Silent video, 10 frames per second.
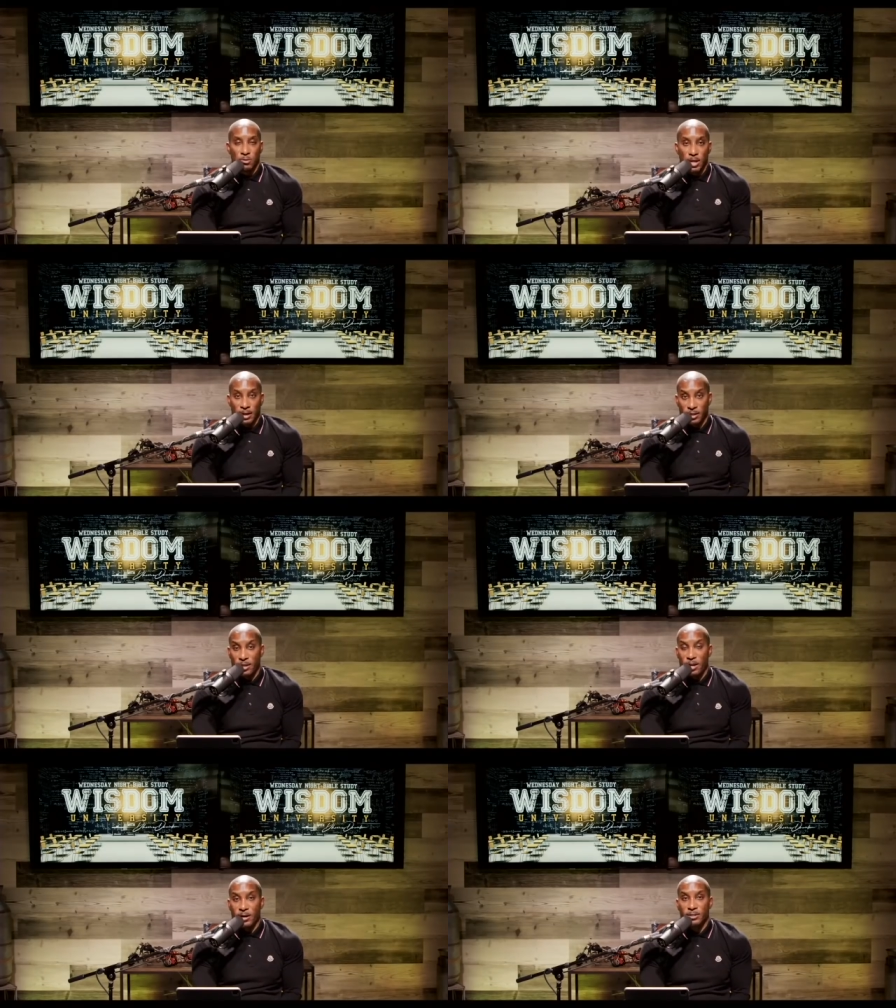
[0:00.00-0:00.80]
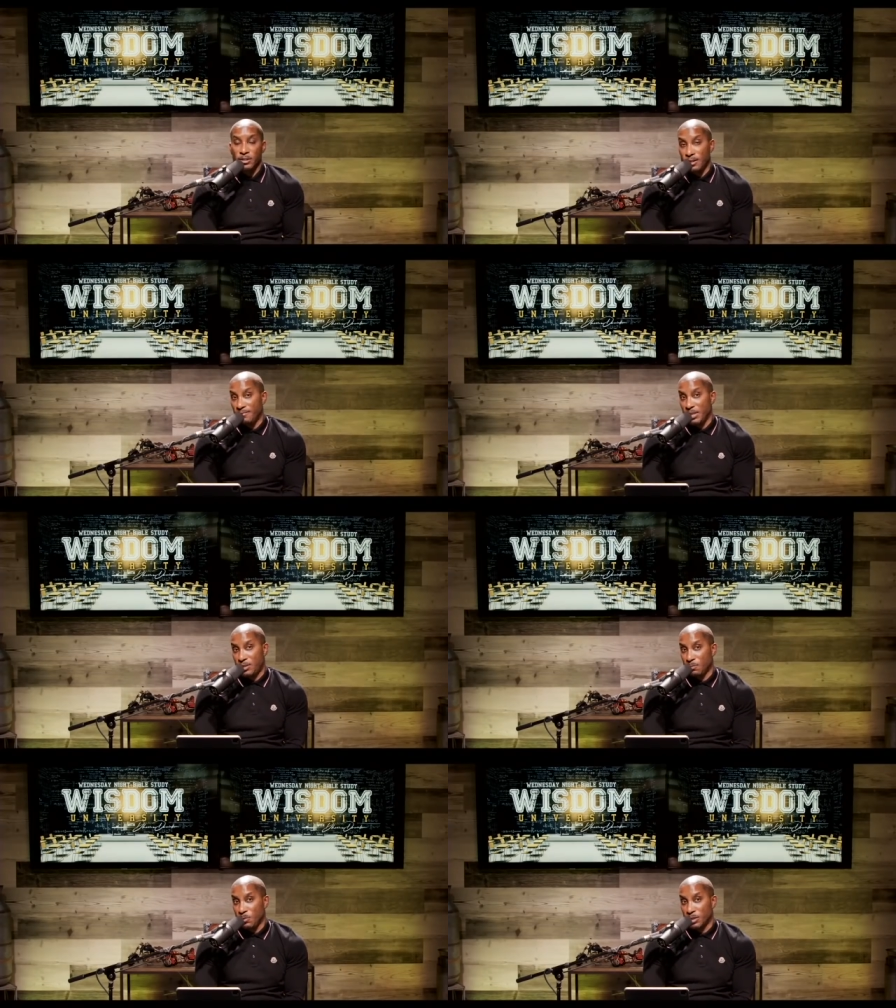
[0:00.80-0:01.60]
So Dr. Dharius, give
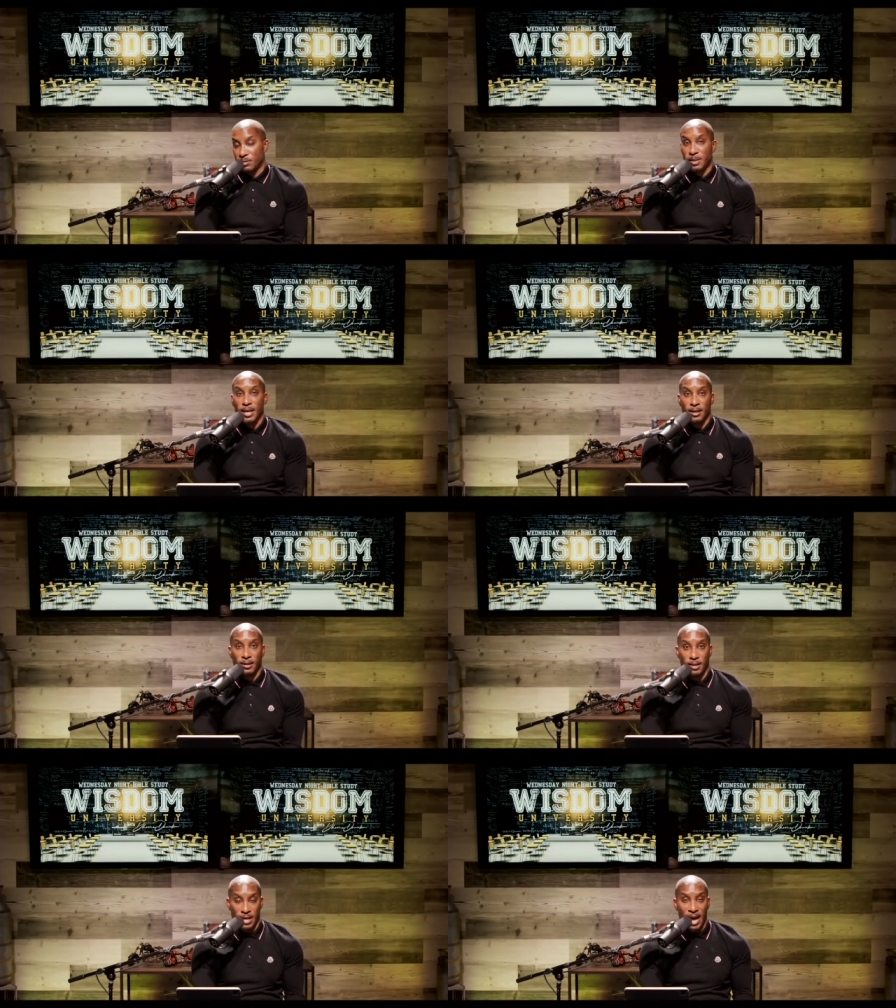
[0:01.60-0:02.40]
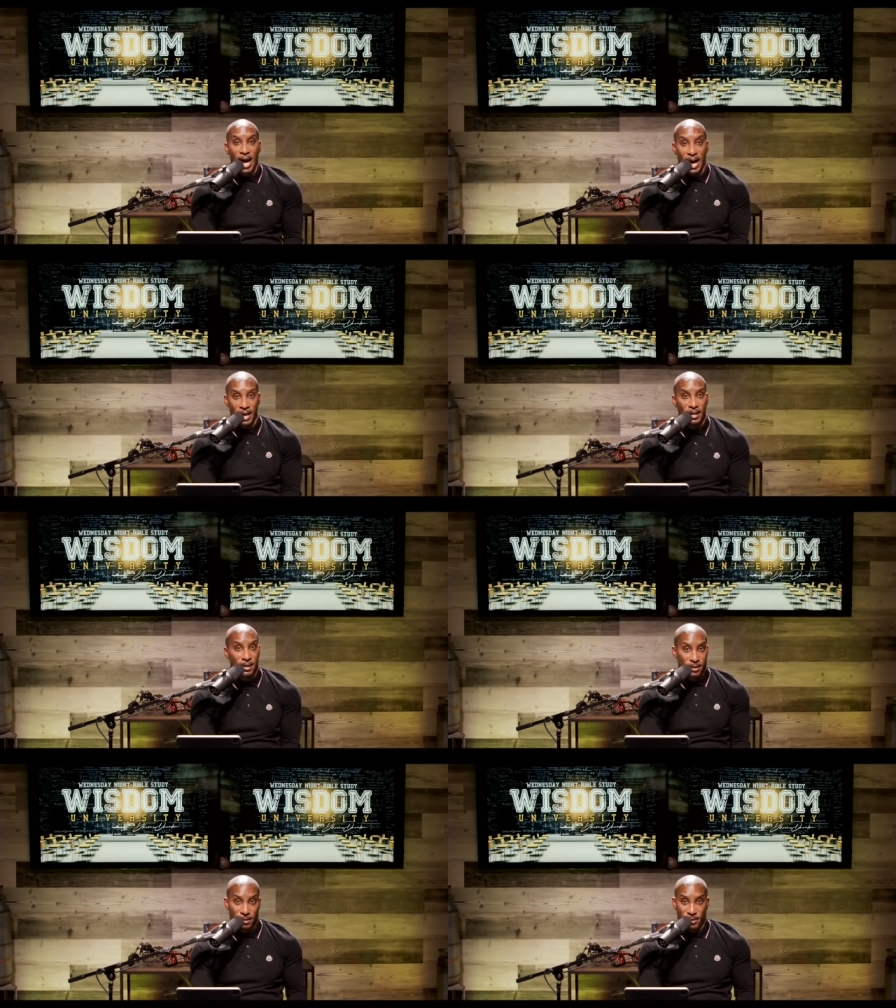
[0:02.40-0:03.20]
me some wisdom. Can can I
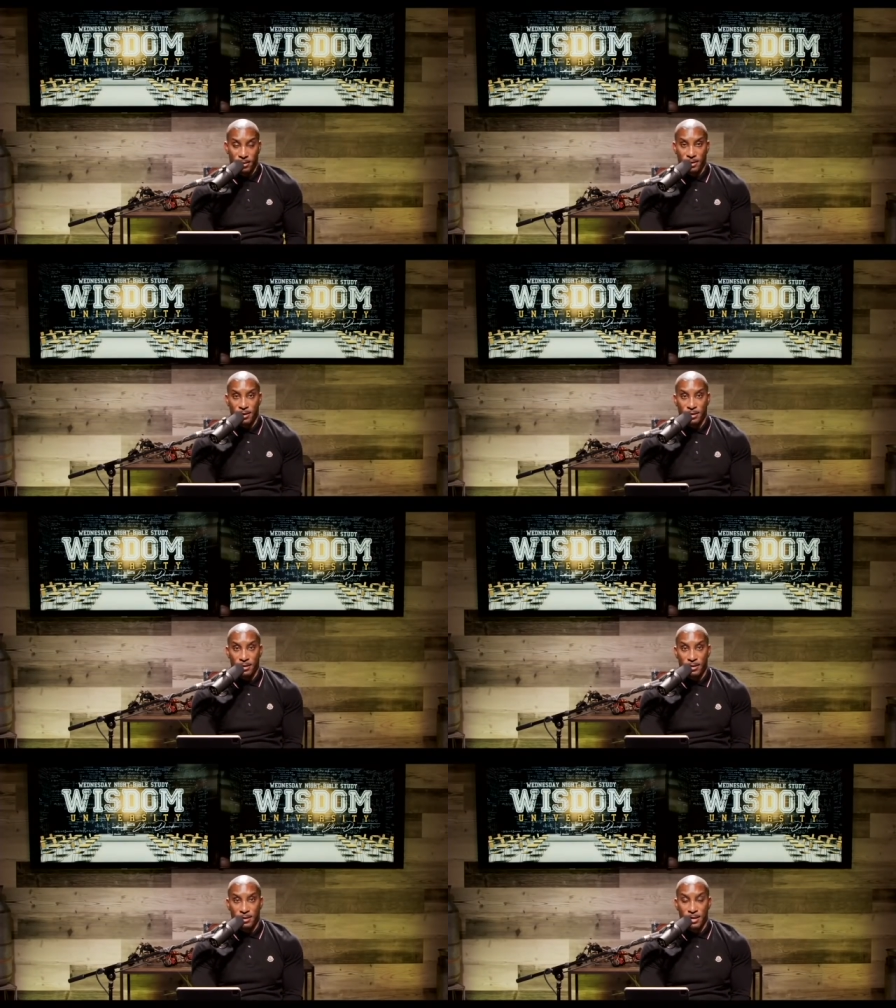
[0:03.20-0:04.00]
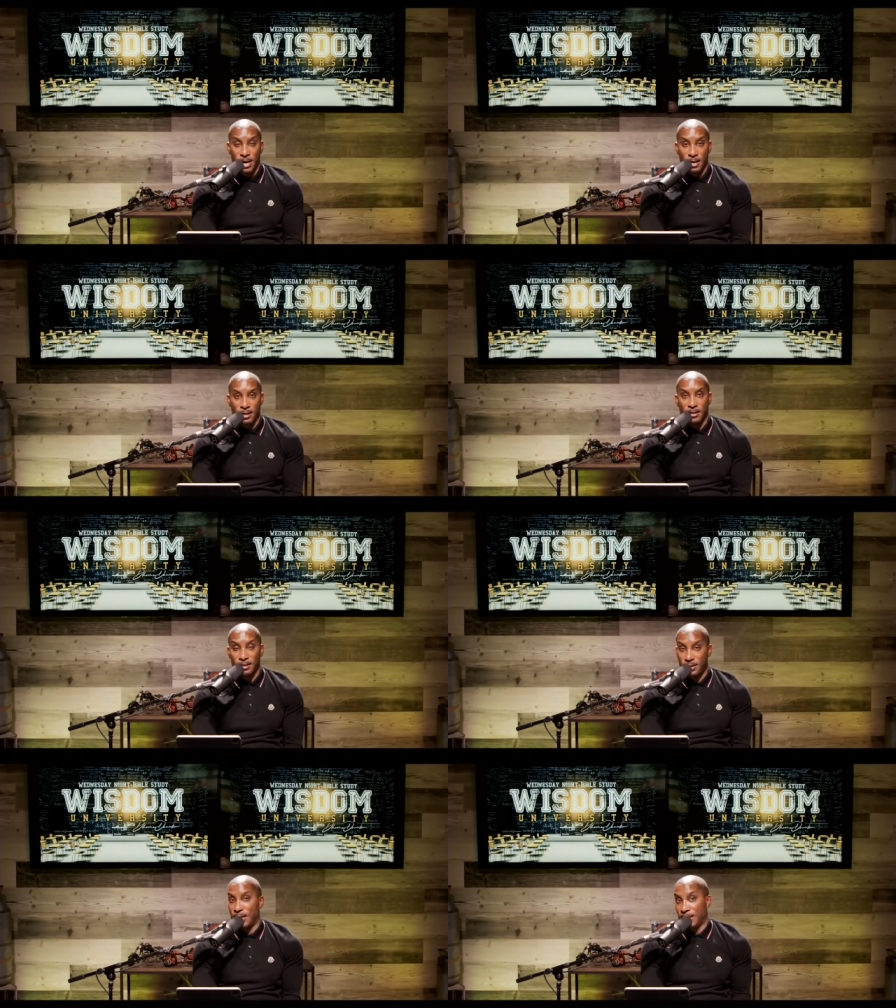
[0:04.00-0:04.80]
can,
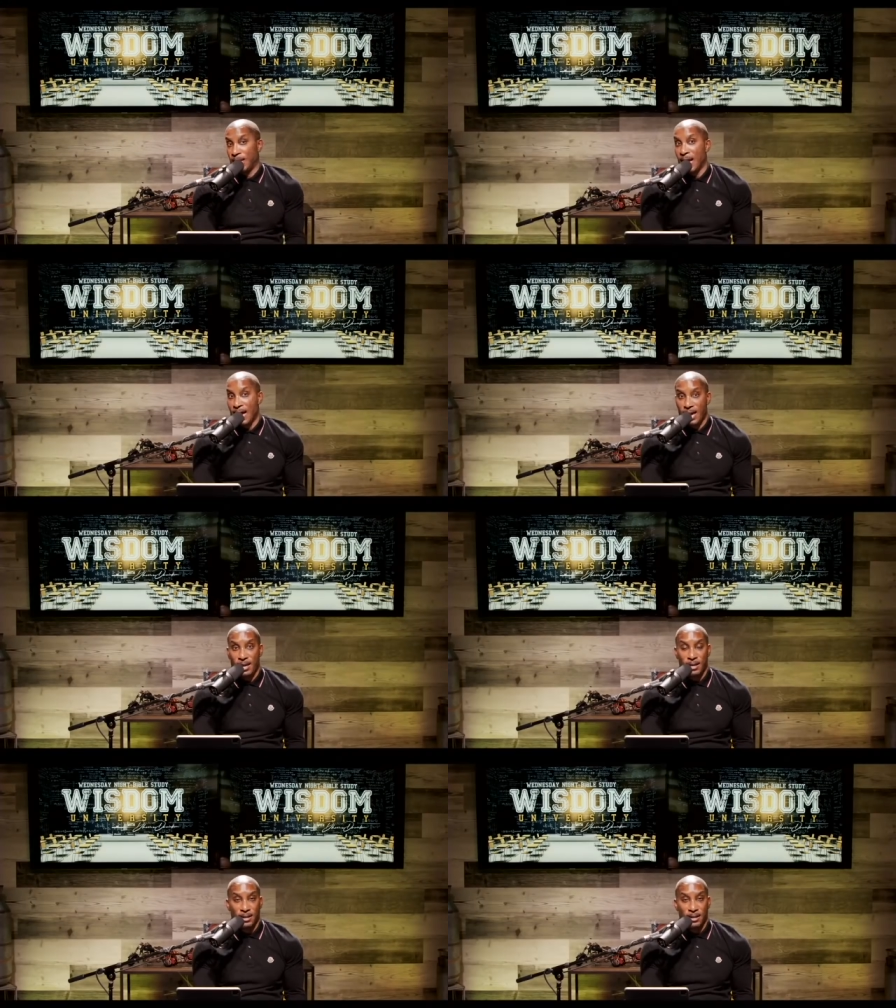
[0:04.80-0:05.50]
can, can I?